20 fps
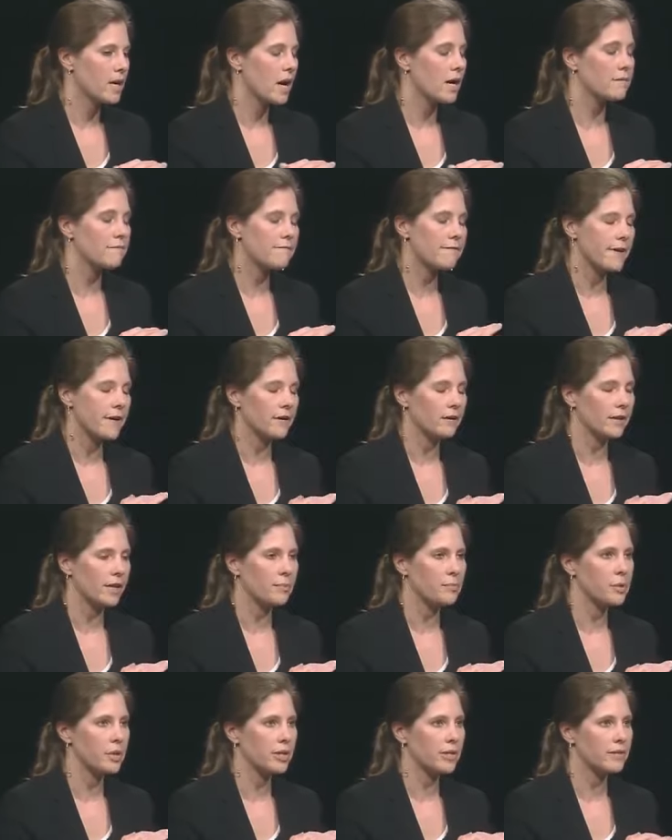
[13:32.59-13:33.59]
unfairly
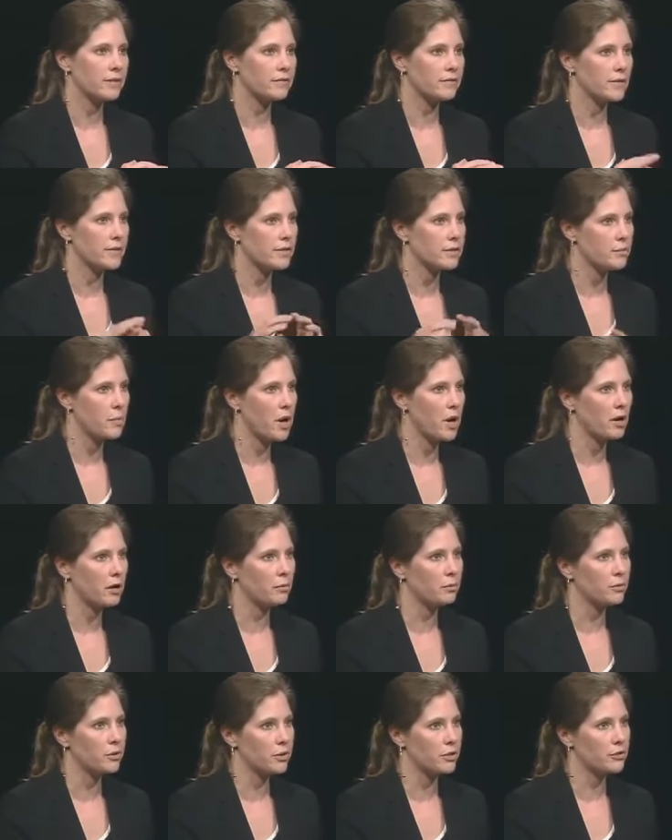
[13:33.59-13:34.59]
puts small
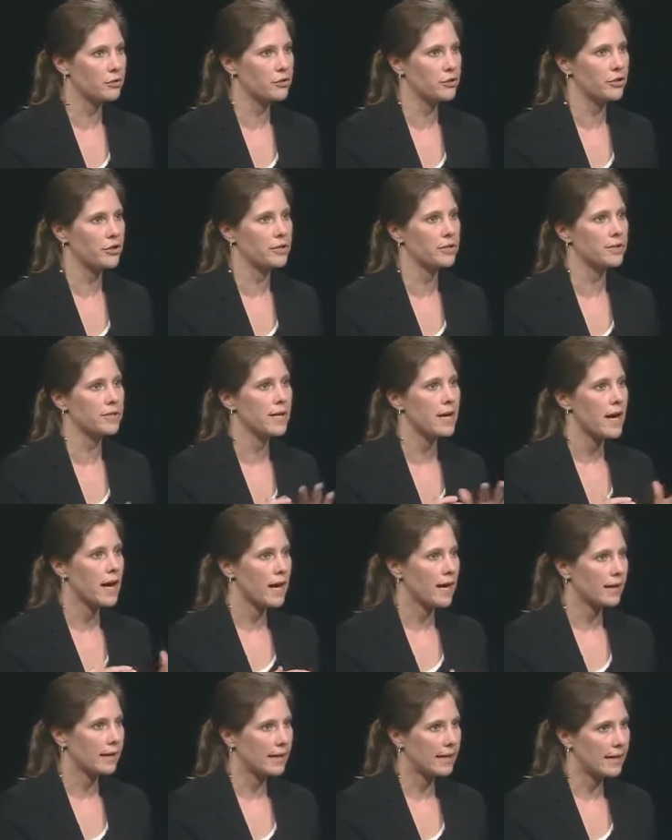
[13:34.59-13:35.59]
producers
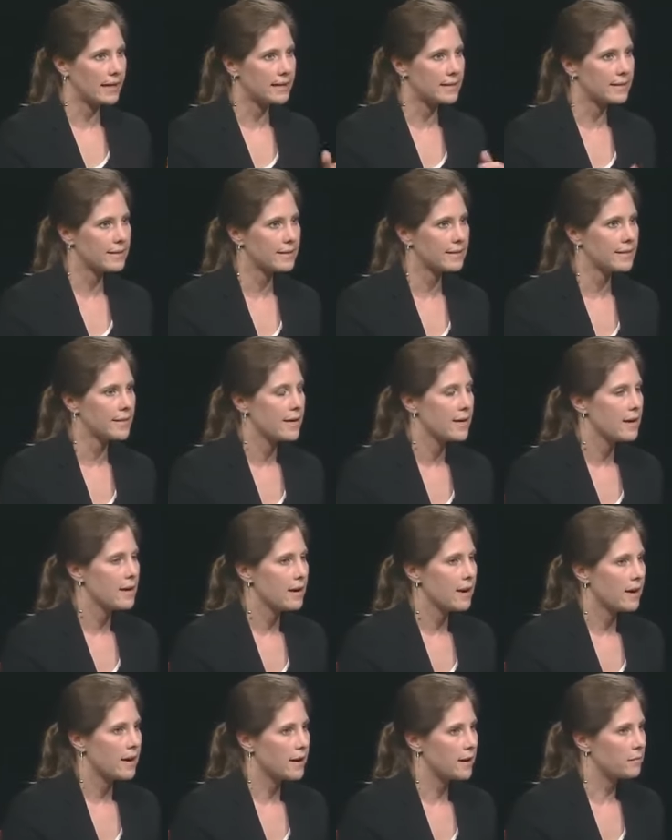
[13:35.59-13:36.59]
against
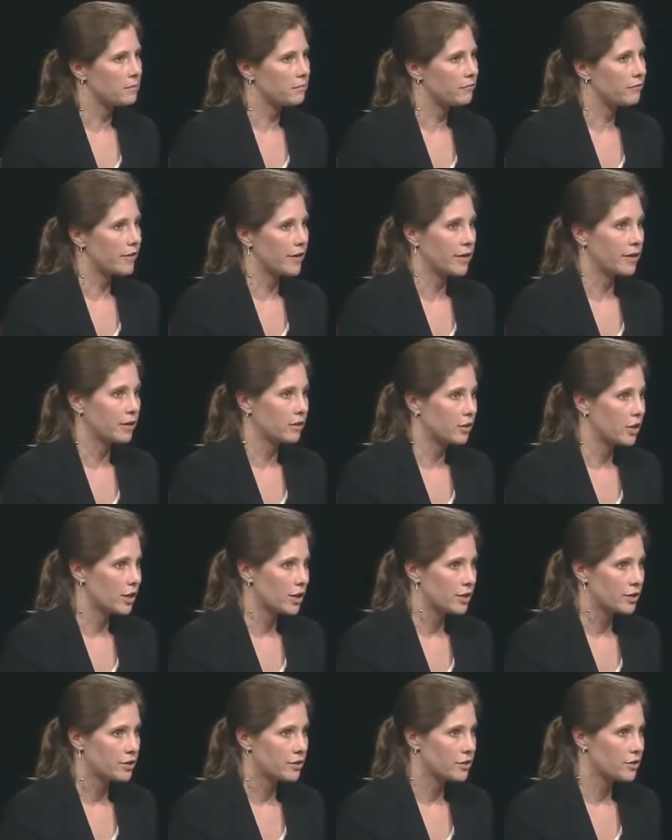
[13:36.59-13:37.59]
um, very
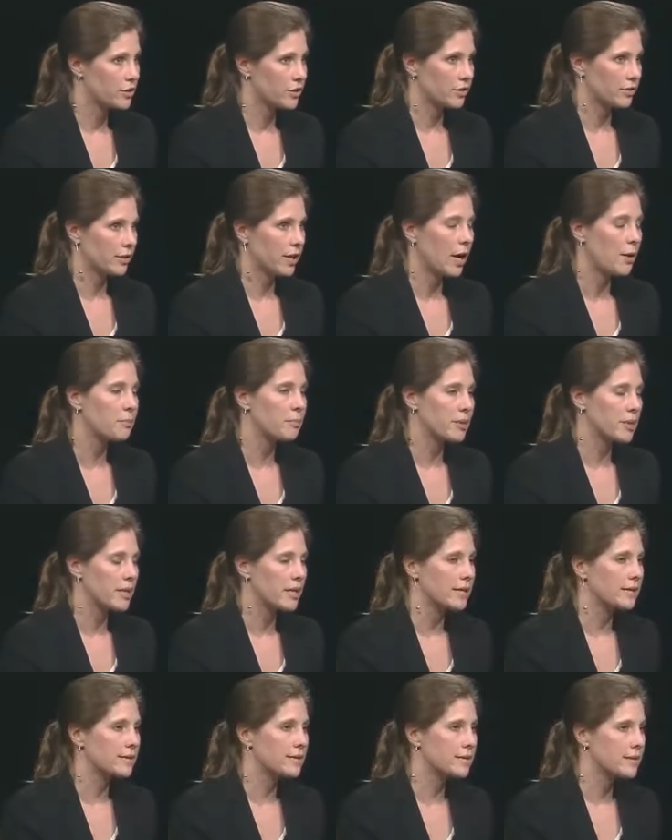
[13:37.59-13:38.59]
large
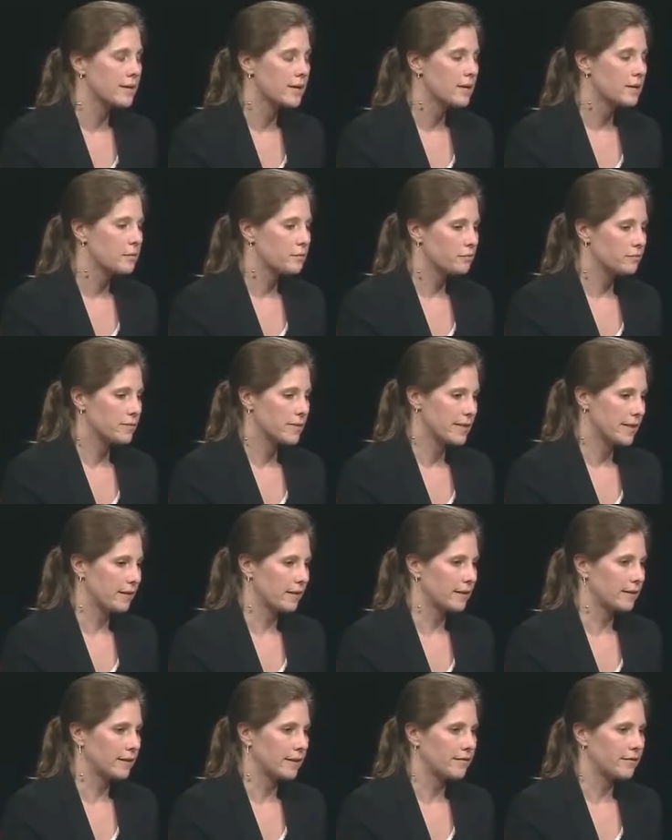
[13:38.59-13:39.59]
companies
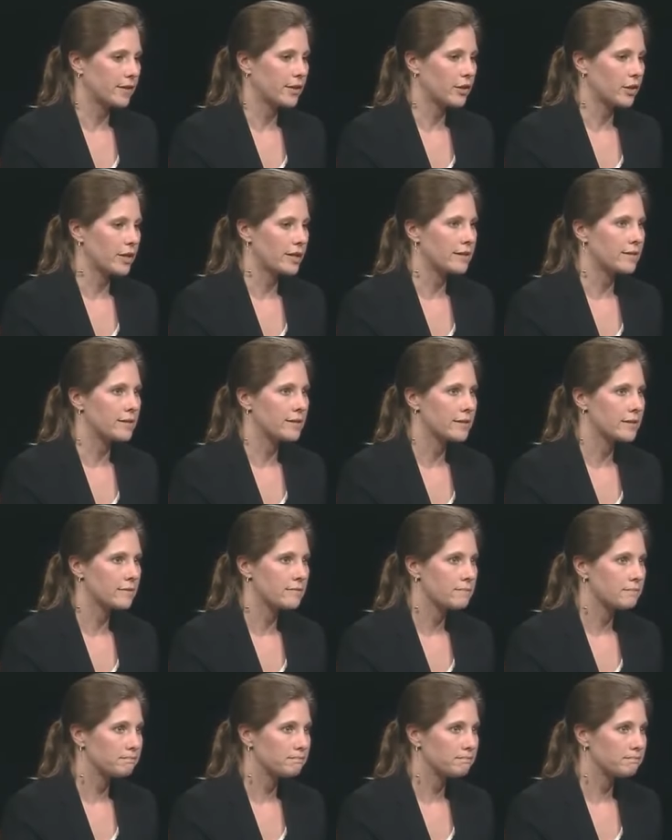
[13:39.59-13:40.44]
selling leafy greens.